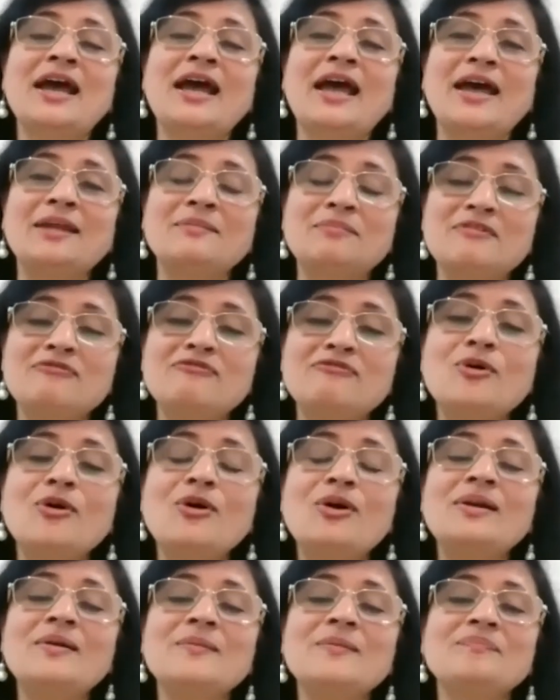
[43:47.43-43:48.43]
And
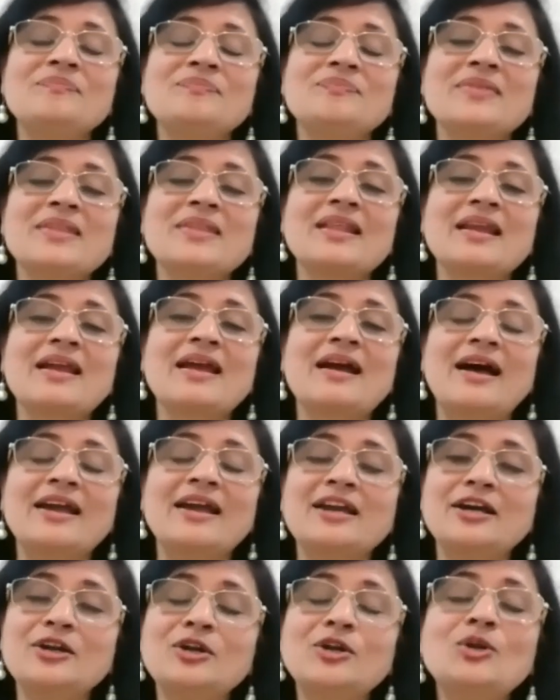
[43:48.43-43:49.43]
before I
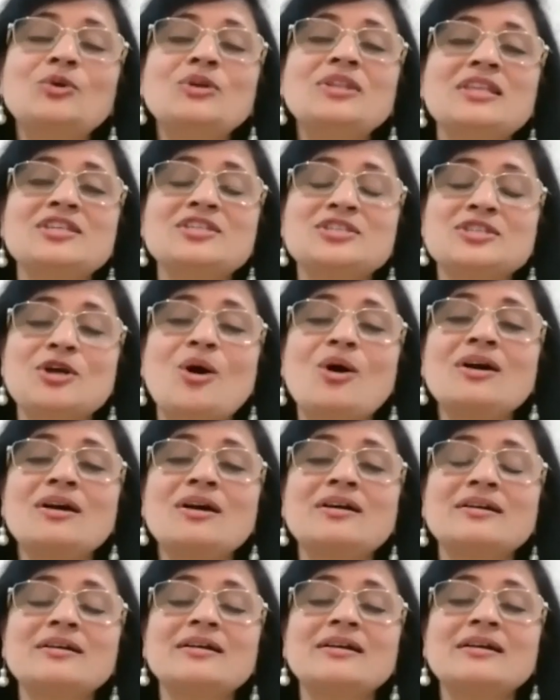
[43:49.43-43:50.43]
conclude this talk,
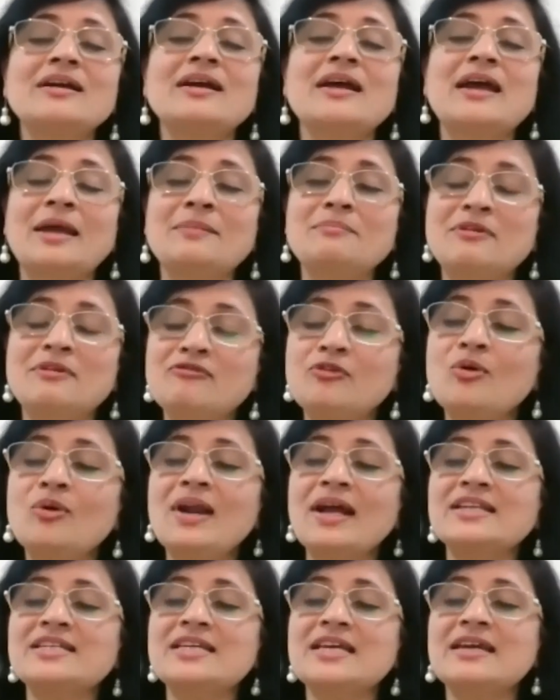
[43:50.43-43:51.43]
and before
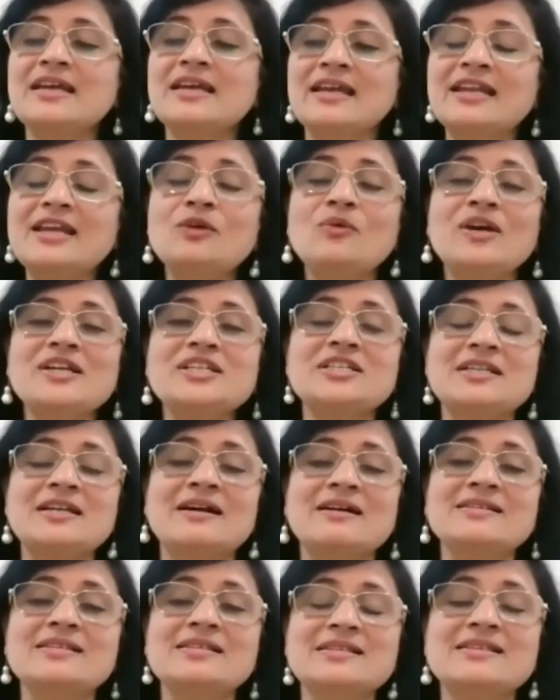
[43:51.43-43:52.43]
I take any question
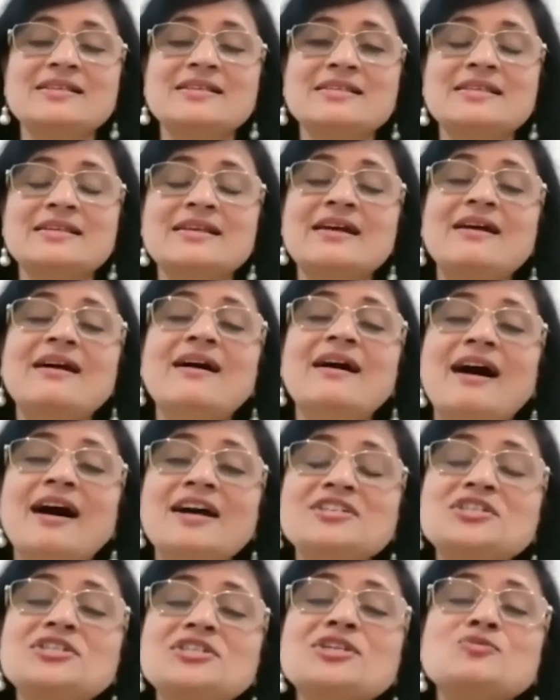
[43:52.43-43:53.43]
answers, I
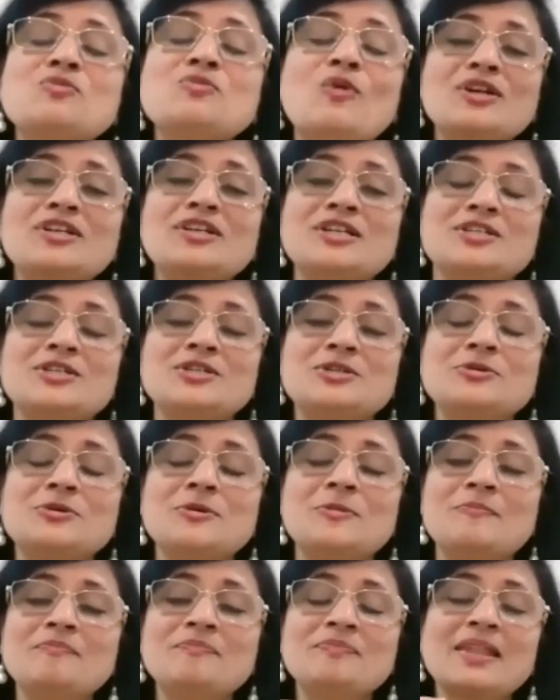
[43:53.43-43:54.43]
just wanted to
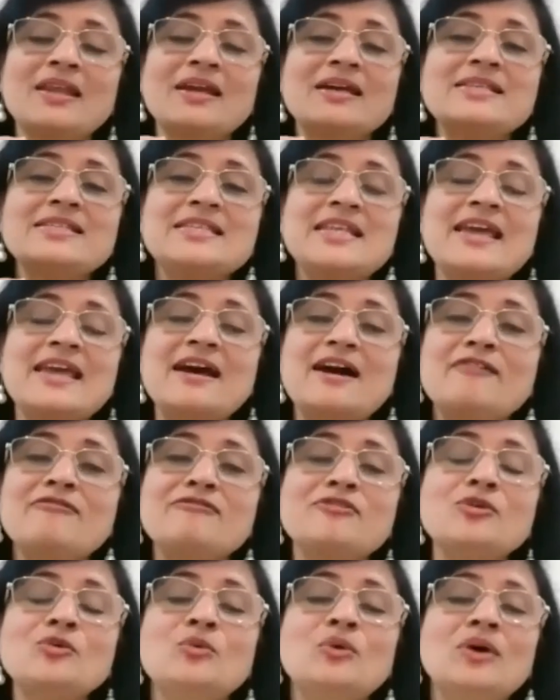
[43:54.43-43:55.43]
say a
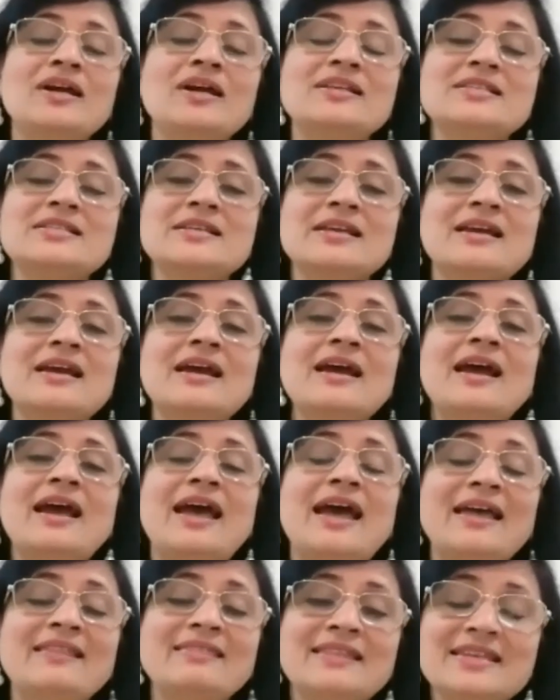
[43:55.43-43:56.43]
few words.
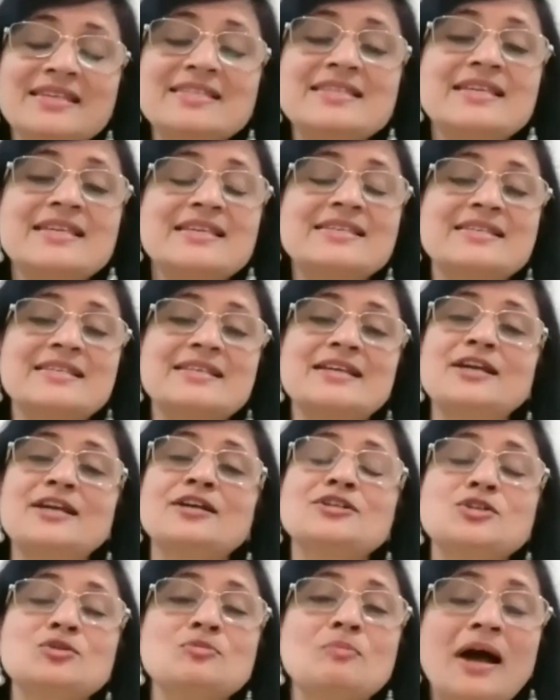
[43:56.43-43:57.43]
And this is
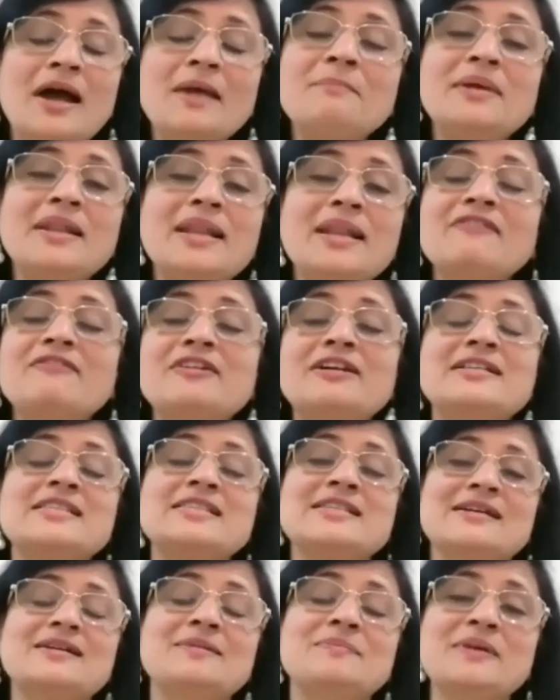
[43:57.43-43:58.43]
to my beloved
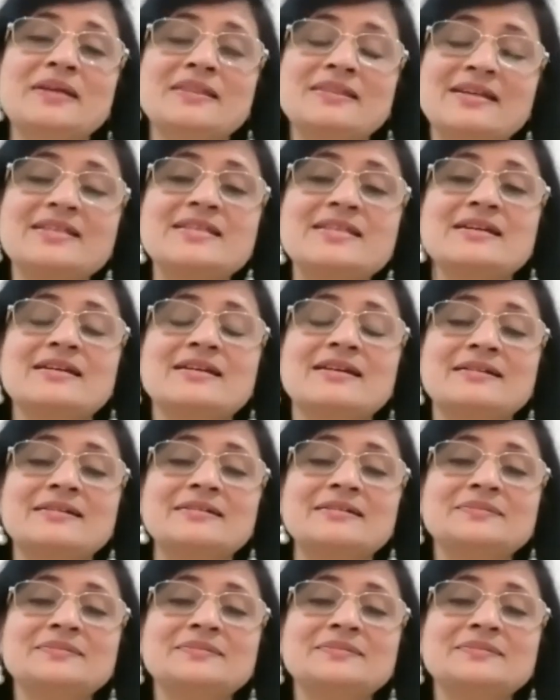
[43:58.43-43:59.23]
Sir, Patri Sir.